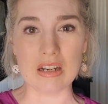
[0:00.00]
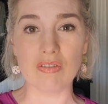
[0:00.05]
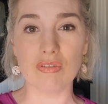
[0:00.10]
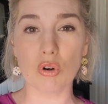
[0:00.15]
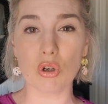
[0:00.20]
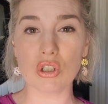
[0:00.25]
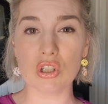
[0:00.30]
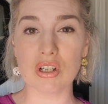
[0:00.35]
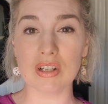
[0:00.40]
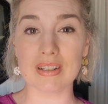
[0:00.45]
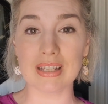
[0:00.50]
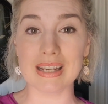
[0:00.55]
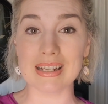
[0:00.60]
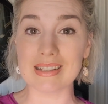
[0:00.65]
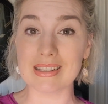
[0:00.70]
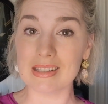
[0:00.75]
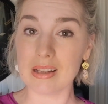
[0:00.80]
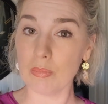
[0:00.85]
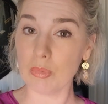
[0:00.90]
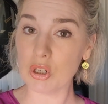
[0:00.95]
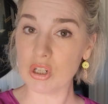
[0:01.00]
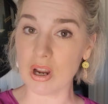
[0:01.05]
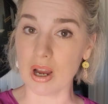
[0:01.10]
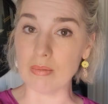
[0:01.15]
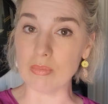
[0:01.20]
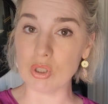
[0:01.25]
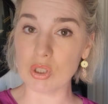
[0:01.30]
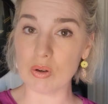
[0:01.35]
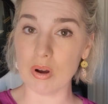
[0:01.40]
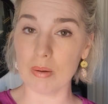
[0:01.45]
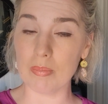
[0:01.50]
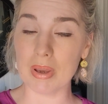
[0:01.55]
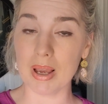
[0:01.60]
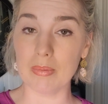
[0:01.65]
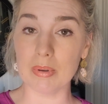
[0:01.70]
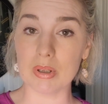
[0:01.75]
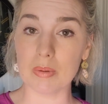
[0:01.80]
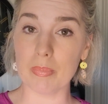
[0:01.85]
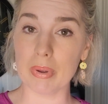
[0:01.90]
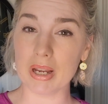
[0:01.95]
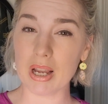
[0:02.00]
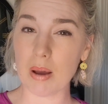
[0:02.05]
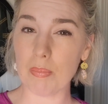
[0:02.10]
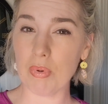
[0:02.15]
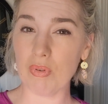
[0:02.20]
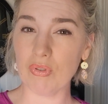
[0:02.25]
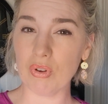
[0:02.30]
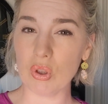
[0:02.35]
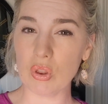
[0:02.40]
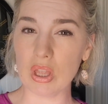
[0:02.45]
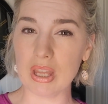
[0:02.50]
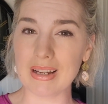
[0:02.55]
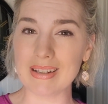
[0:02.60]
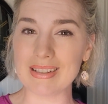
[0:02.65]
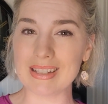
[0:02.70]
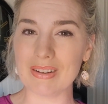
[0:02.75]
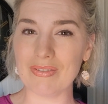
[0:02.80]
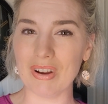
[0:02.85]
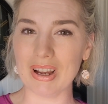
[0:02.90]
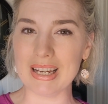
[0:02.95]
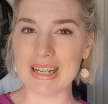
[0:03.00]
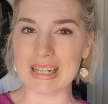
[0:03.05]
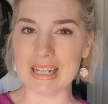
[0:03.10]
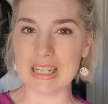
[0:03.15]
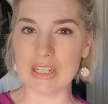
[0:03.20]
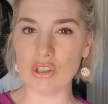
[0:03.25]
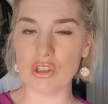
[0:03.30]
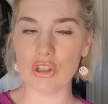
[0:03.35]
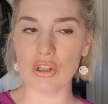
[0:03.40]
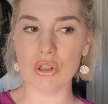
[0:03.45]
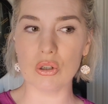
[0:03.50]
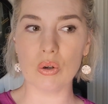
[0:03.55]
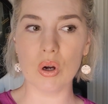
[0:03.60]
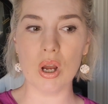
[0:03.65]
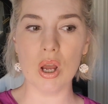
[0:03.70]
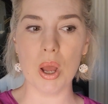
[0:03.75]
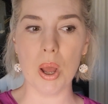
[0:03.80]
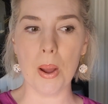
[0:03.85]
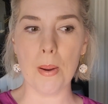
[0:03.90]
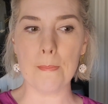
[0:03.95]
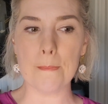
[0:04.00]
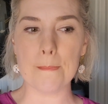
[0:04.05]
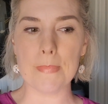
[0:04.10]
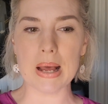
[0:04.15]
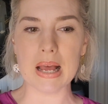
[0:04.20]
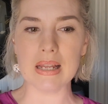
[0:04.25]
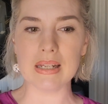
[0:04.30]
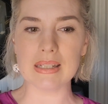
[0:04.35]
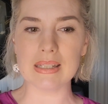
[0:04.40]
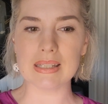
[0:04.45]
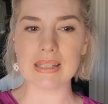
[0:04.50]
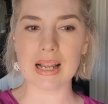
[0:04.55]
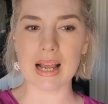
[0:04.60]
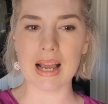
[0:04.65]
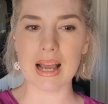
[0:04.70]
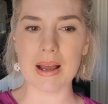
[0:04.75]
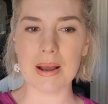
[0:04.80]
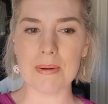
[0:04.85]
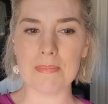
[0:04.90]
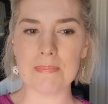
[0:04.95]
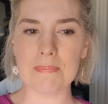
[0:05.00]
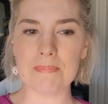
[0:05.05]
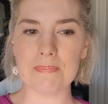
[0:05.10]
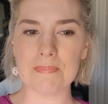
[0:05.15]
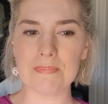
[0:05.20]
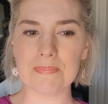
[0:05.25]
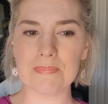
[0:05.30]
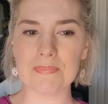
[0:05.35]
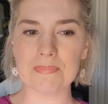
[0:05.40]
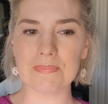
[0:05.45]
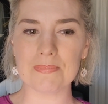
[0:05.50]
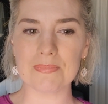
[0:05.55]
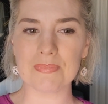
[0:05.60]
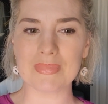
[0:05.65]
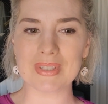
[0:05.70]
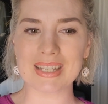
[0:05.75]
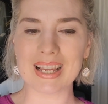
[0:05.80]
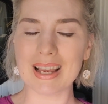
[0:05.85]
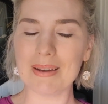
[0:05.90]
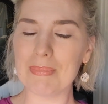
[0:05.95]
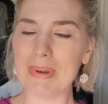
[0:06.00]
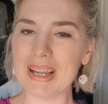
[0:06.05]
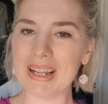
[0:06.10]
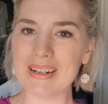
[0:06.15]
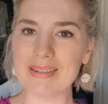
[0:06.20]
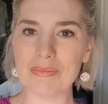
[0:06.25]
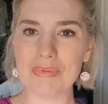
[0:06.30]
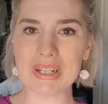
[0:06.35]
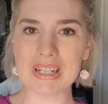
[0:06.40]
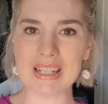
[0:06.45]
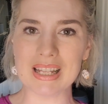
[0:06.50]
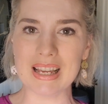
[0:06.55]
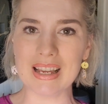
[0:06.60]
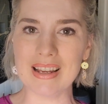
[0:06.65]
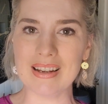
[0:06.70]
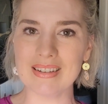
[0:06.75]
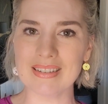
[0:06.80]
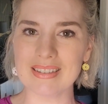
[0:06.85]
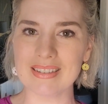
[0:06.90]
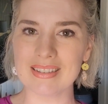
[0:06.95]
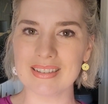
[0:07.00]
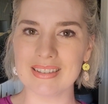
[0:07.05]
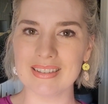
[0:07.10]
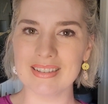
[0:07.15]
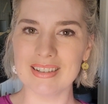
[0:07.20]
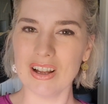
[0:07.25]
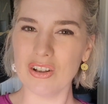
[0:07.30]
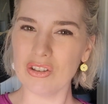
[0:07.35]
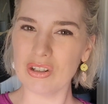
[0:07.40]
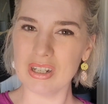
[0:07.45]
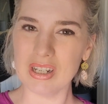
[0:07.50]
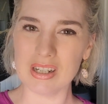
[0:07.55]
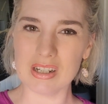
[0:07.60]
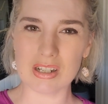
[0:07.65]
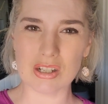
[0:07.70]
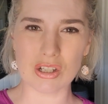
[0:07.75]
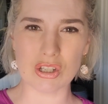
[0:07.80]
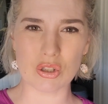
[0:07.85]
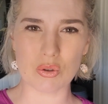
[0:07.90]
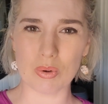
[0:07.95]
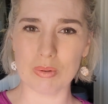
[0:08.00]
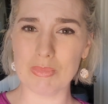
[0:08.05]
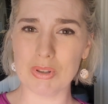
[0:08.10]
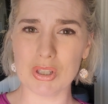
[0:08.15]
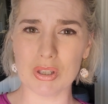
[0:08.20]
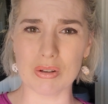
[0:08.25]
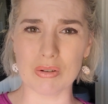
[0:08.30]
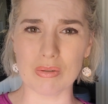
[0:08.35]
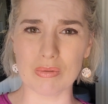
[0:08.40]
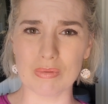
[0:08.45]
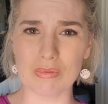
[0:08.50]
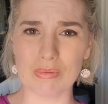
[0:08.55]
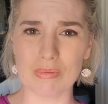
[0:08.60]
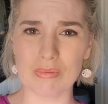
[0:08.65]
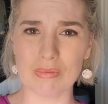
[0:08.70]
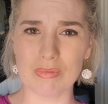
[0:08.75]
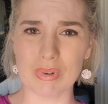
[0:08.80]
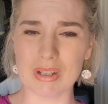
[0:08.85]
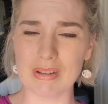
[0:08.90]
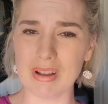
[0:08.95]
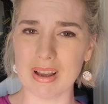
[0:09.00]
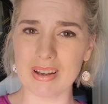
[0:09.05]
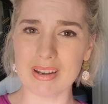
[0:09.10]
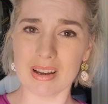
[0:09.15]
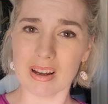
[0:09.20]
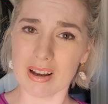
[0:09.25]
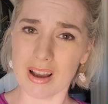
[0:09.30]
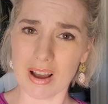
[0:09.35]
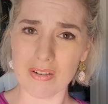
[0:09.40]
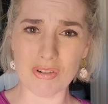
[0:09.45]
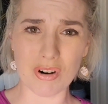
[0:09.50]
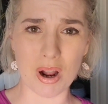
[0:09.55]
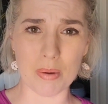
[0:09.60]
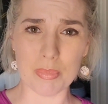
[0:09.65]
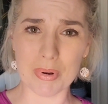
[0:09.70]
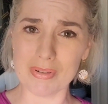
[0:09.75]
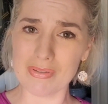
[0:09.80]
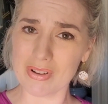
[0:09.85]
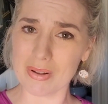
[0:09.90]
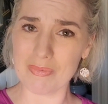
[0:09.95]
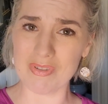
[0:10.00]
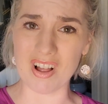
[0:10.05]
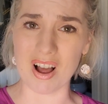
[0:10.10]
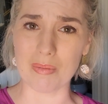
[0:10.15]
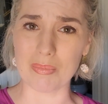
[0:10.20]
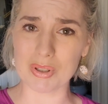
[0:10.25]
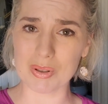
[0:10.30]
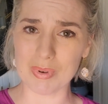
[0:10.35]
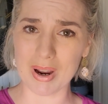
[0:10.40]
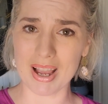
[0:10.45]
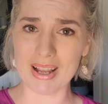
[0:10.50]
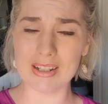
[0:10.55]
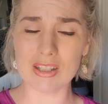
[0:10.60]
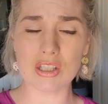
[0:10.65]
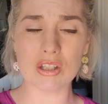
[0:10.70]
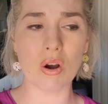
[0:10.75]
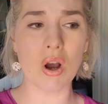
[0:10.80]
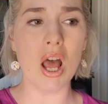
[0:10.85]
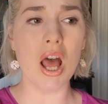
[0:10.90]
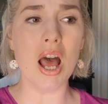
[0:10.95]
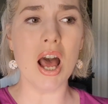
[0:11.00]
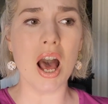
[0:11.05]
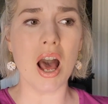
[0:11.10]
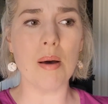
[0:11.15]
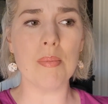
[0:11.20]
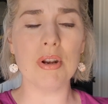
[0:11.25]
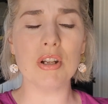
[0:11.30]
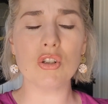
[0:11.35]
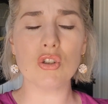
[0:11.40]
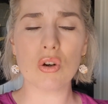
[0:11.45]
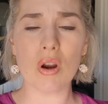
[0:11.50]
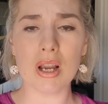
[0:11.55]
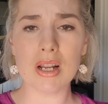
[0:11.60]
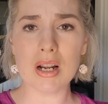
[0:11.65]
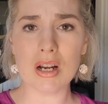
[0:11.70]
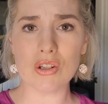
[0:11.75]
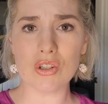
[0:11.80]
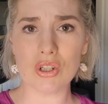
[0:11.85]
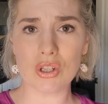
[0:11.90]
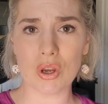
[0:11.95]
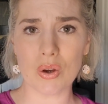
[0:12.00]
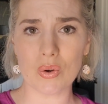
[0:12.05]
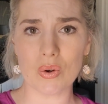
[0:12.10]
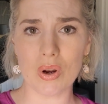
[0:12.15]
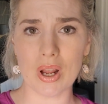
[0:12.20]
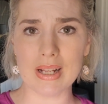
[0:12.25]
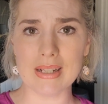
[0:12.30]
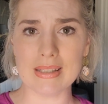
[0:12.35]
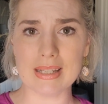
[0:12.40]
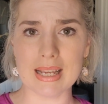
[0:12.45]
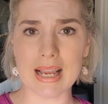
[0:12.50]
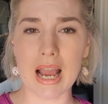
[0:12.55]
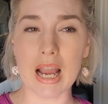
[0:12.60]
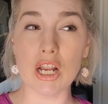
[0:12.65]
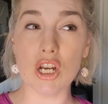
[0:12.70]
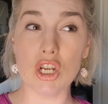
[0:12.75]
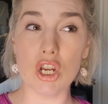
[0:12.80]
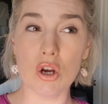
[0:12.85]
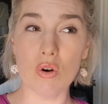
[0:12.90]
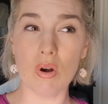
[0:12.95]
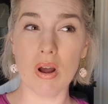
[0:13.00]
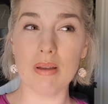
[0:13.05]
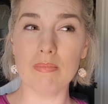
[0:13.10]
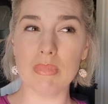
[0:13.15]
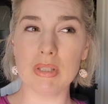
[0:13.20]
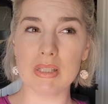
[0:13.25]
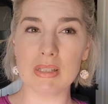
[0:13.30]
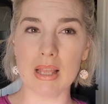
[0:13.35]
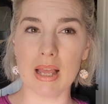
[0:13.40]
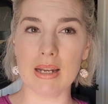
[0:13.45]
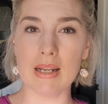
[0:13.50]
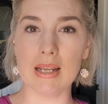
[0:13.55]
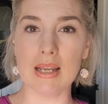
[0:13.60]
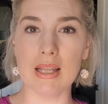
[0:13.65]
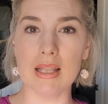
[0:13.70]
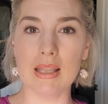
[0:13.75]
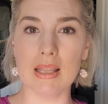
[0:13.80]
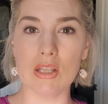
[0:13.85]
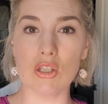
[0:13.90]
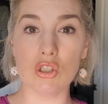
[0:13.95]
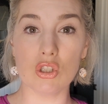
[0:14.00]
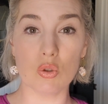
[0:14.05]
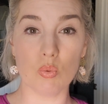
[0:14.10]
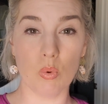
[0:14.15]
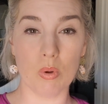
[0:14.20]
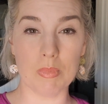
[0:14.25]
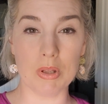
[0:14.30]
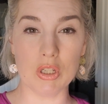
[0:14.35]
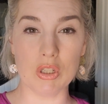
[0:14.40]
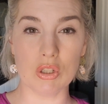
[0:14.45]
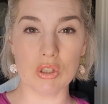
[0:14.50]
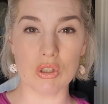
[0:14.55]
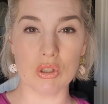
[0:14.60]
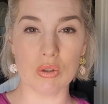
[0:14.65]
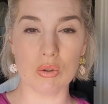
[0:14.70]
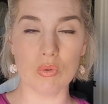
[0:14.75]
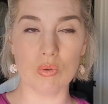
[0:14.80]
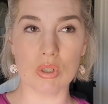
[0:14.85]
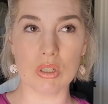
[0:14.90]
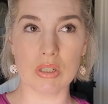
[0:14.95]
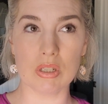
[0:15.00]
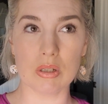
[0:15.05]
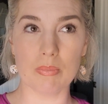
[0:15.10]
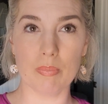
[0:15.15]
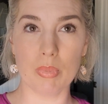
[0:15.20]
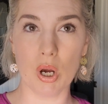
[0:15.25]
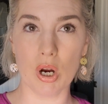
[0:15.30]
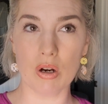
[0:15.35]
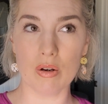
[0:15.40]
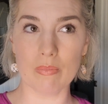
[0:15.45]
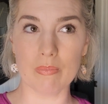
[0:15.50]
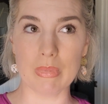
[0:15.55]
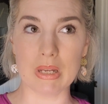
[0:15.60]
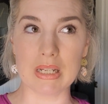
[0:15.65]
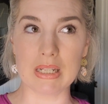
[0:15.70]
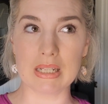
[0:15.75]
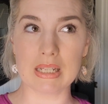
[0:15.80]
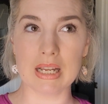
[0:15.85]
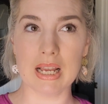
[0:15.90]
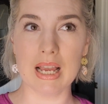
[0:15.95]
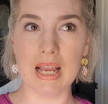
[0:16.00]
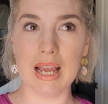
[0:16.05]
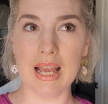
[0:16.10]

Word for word: Fortunately, it's summertime, so I'll be able to pick up a few things if I need to, but um, I mean, really, all you need is a swimsuit and like a cover-up and flip-flops, right? So I'm gonna try not to go crazy. I know I'm set in the swim suit department.